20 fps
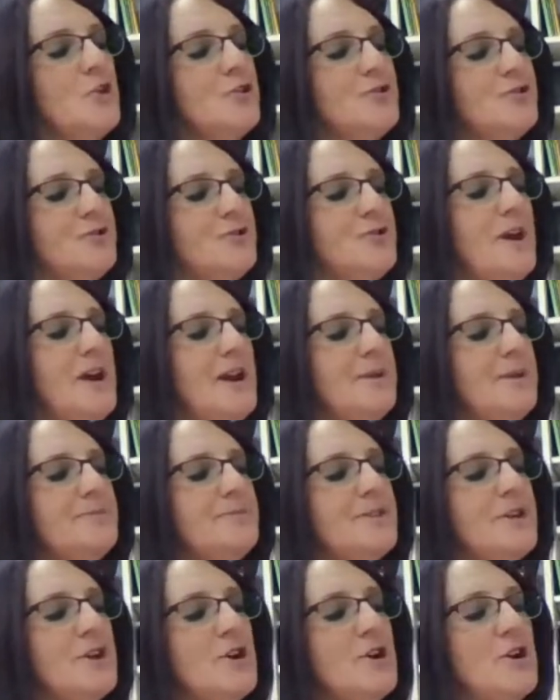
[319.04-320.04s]

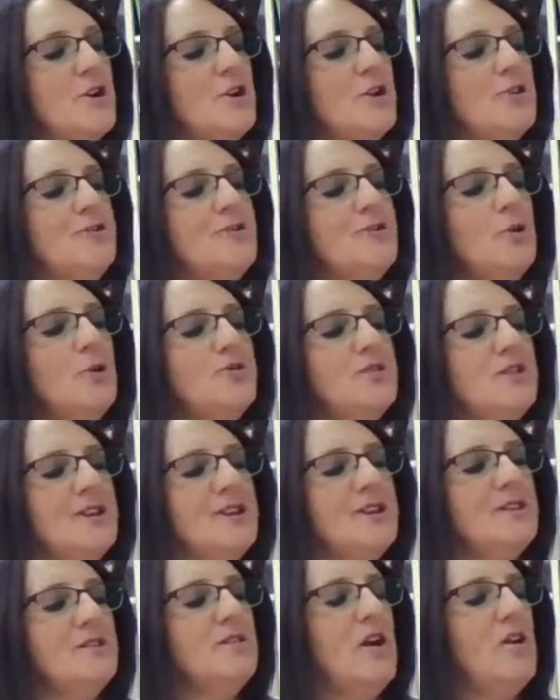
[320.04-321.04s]
striped,
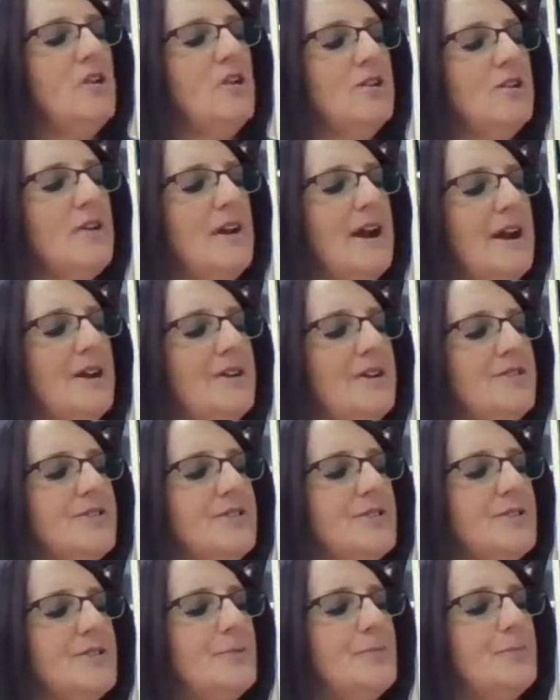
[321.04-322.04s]
dozing in long
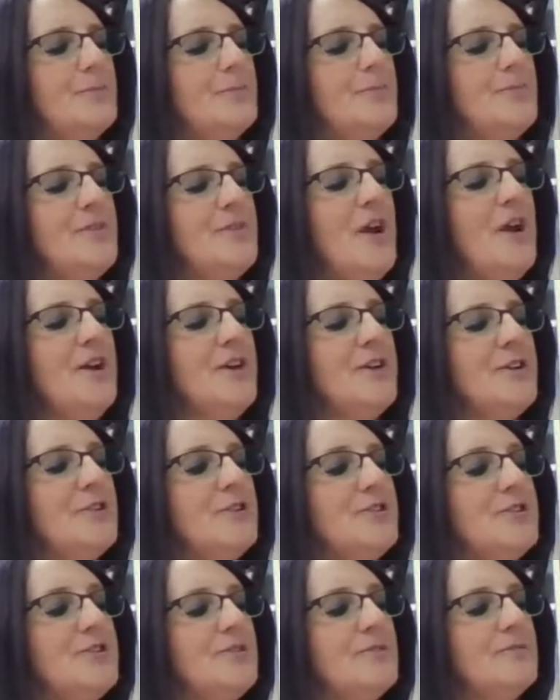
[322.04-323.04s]
grass.
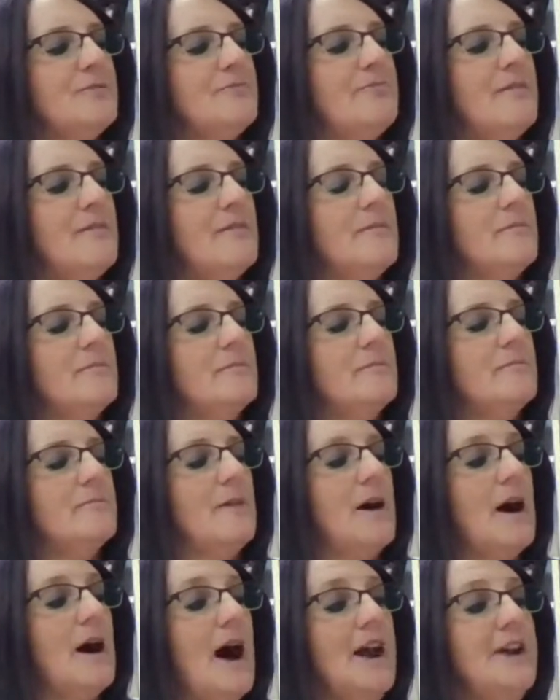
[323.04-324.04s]
Tigers.
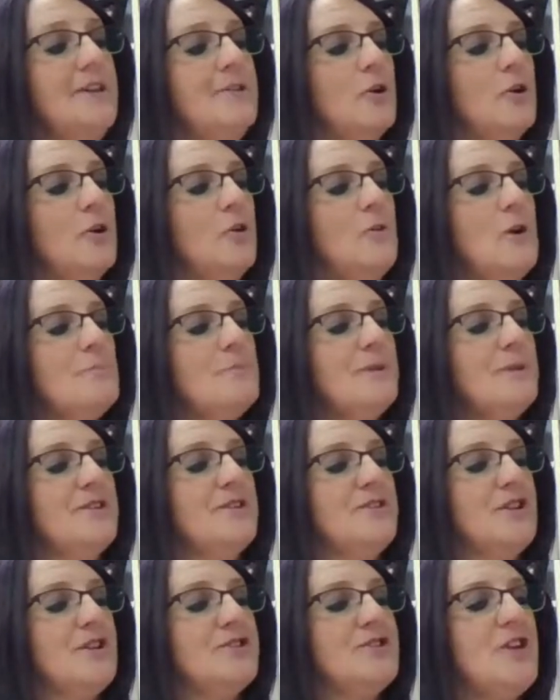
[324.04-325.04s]
I know
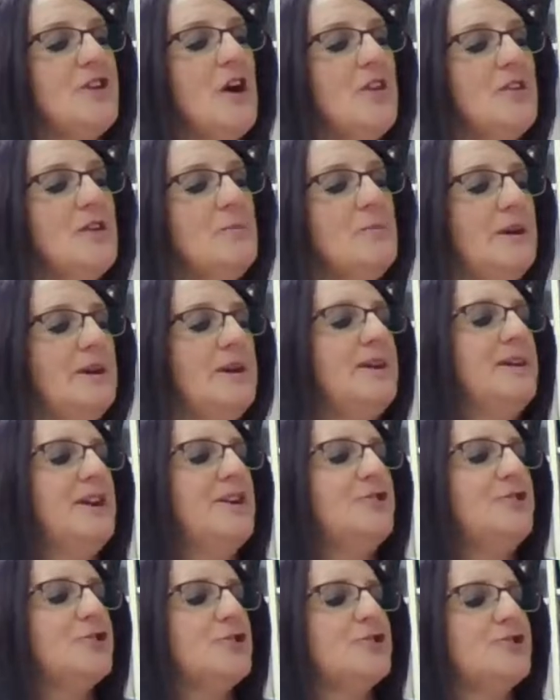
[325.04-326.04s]
because I saw them on a
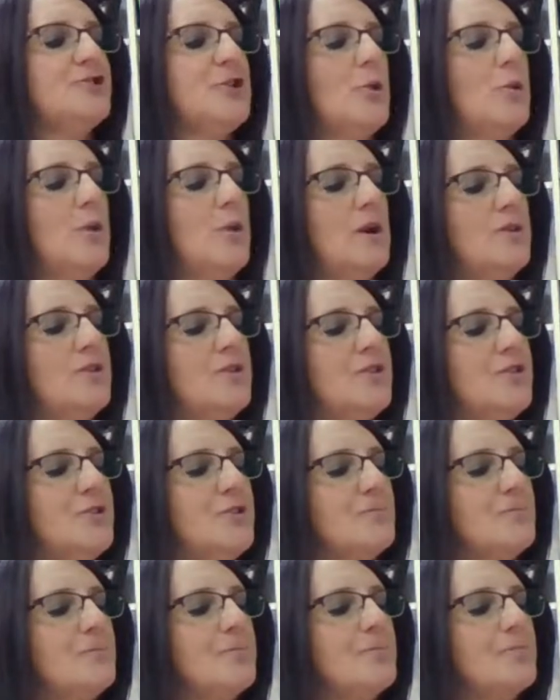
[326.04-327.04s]
nature show
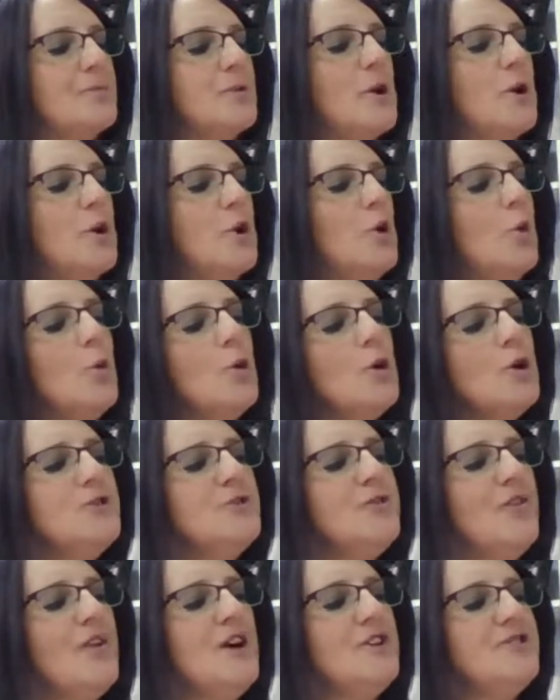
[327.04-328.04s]
once.
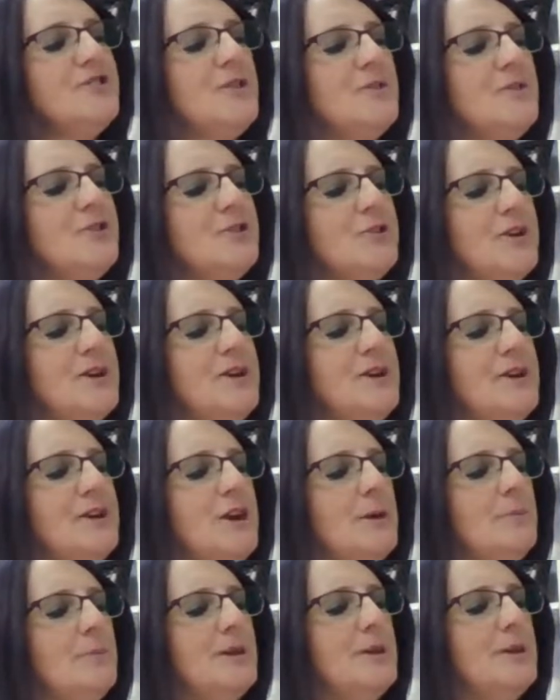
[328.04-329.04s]
Words flash on the screen,
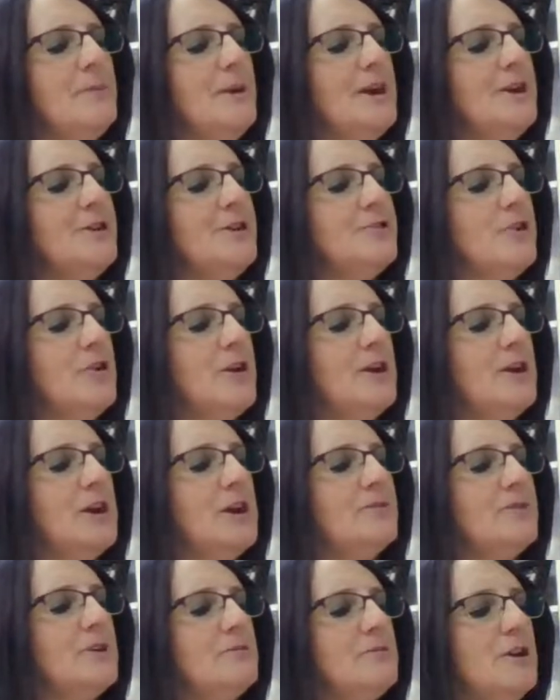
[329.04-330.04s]
accompanied by a drawing
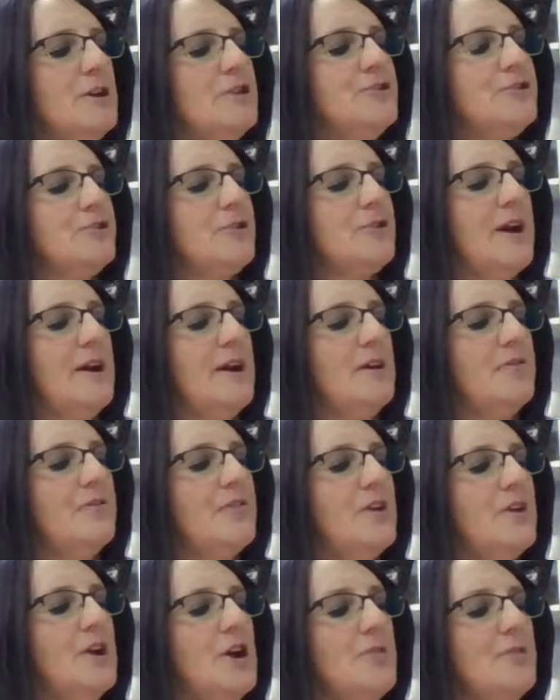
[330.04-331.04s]
of a red
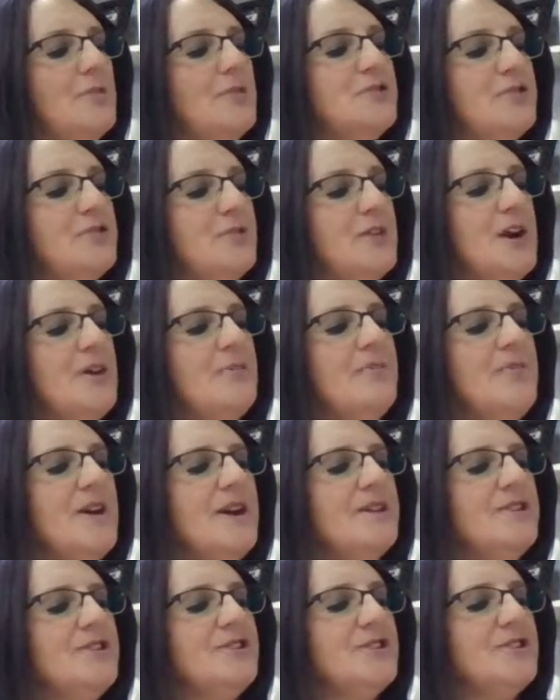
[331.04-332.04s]
giraffe. The giraffe
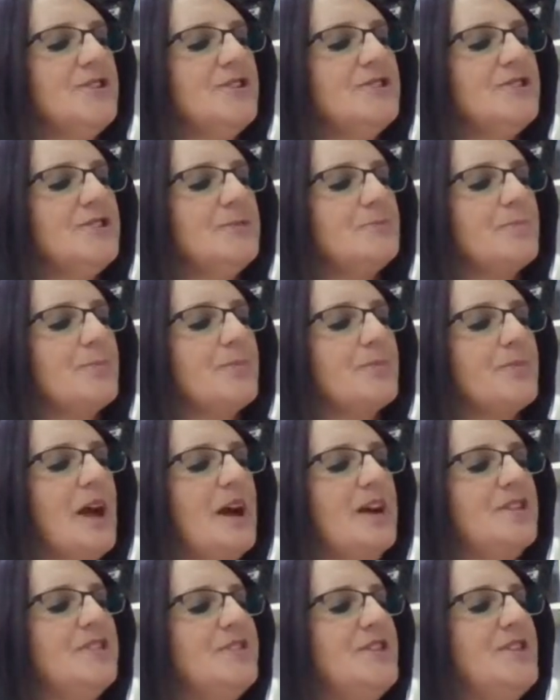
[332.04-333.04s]
vanishes.
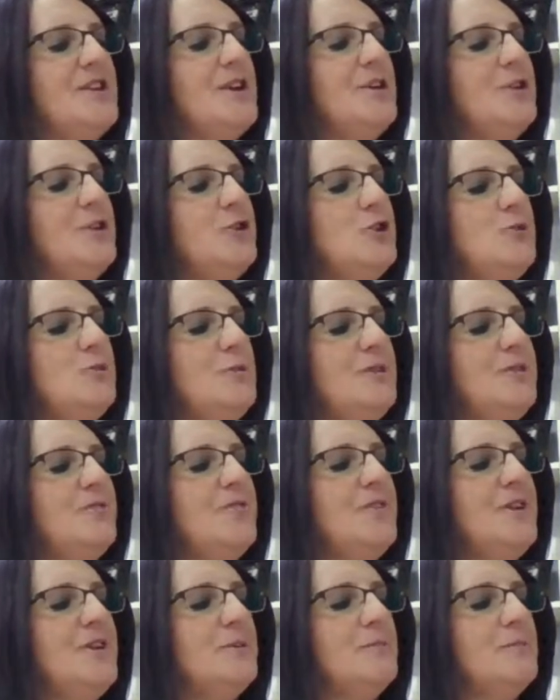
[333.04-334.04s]
I see a human
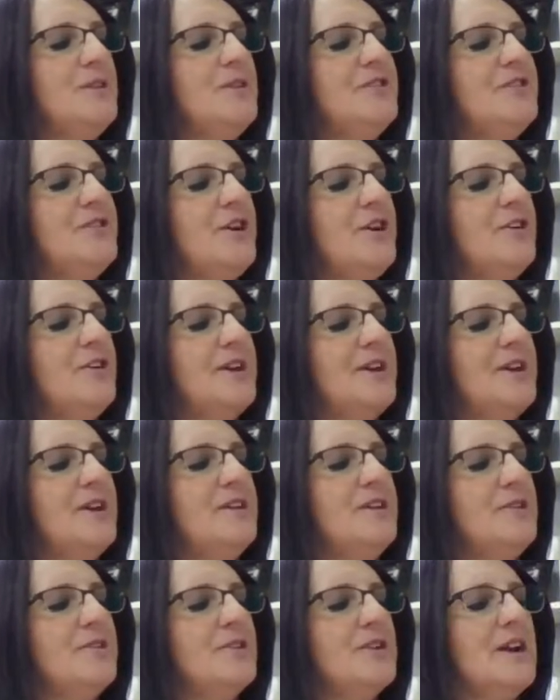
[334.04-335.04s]
family staring at
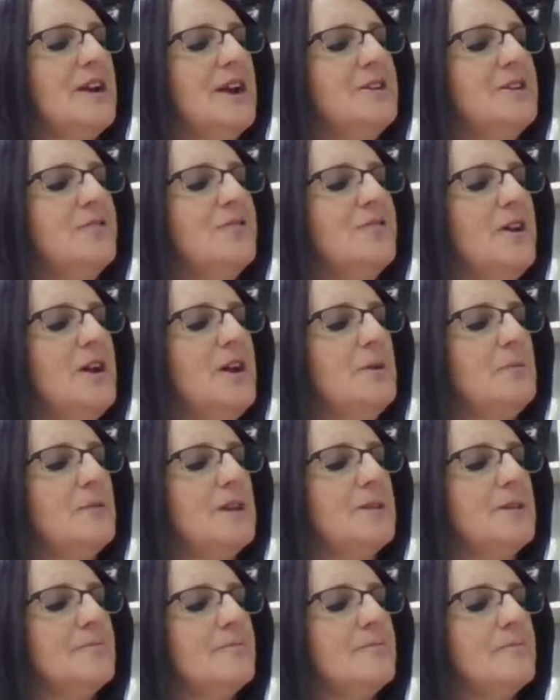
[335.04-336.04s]
another kind of
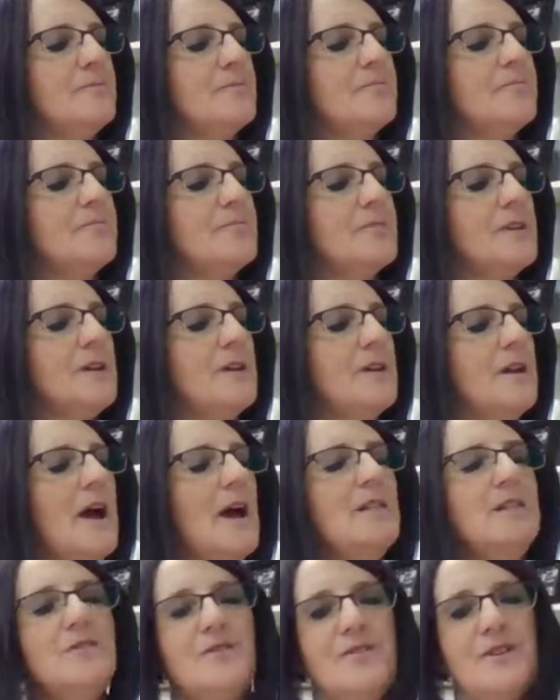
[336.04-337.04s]
family.
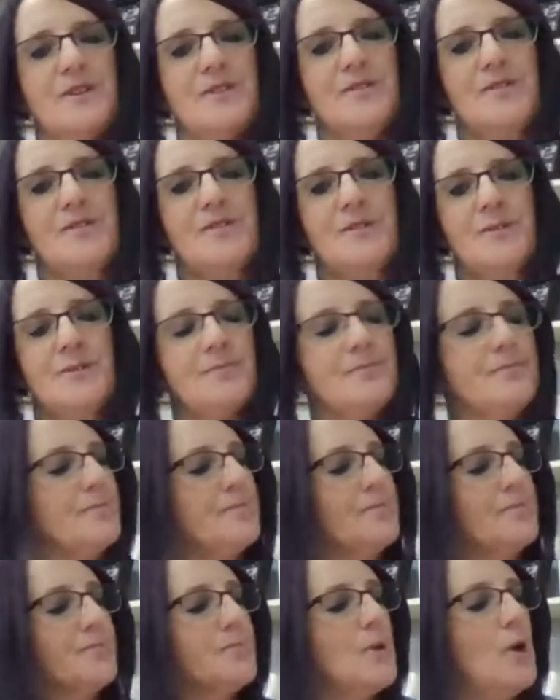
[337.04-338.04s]
Elephants.
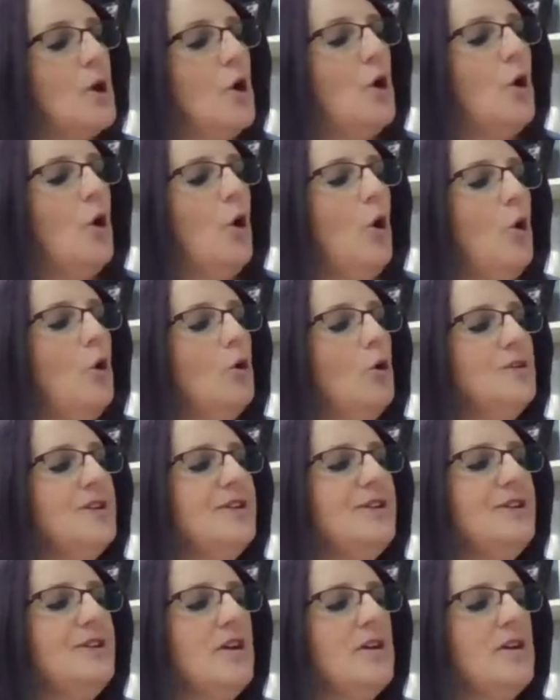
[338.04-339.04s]
Old
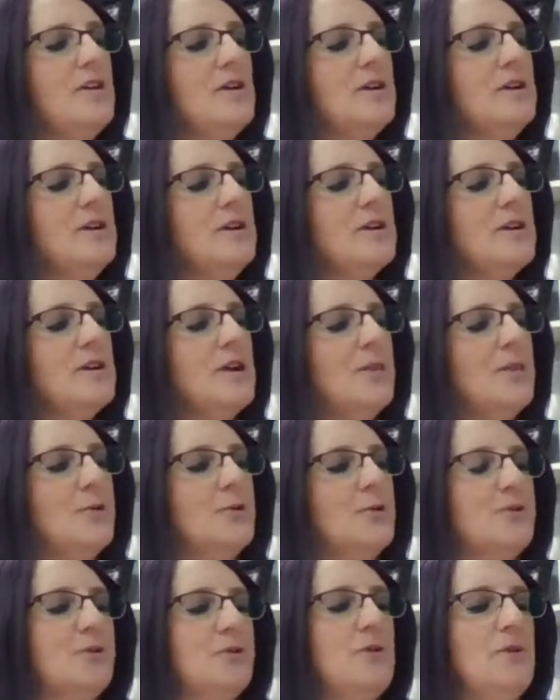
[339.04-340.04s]
and young,
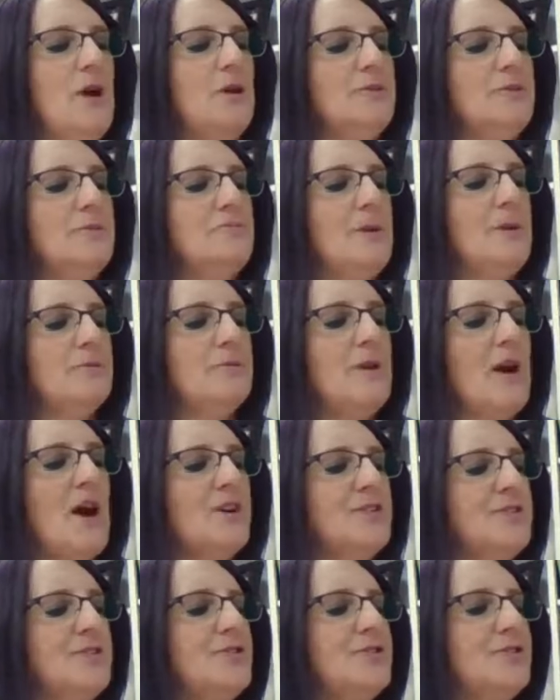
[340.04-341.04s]
they're surrounded by
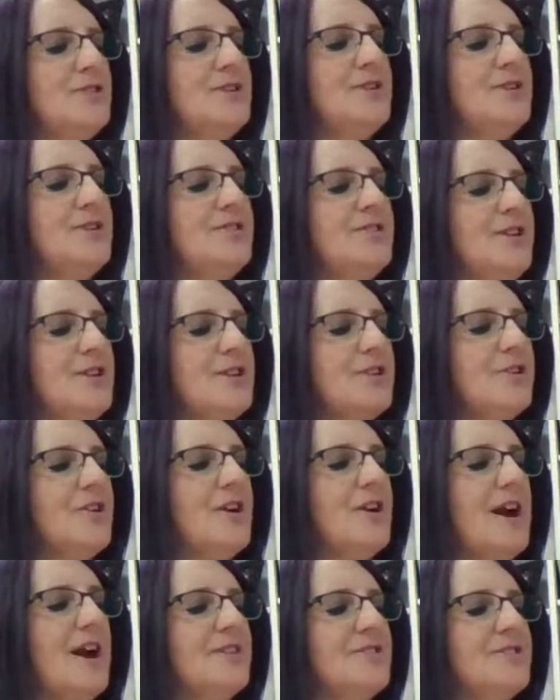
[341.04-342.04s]
rocks and trees and
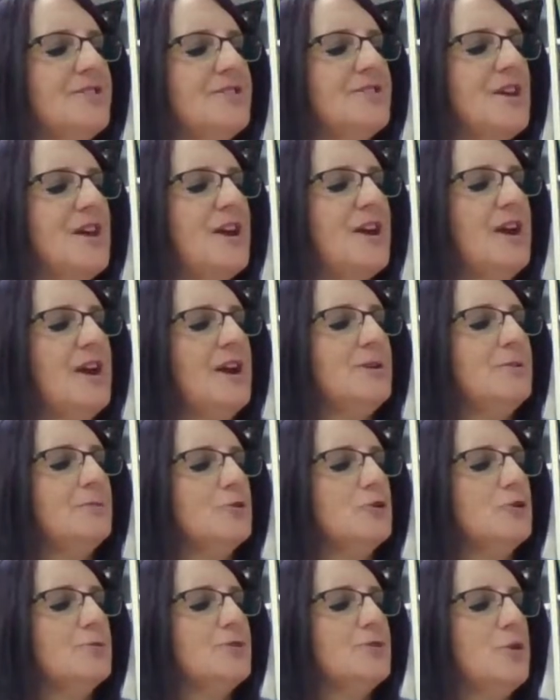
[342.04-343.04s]
grass and
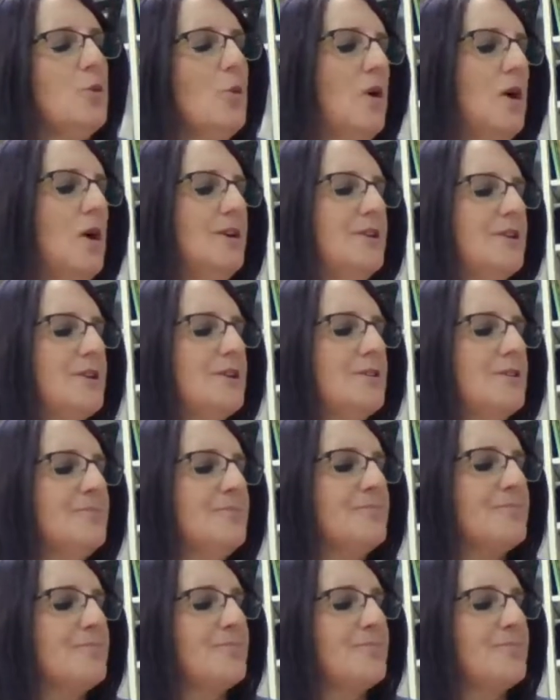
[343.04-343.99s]
room to wander.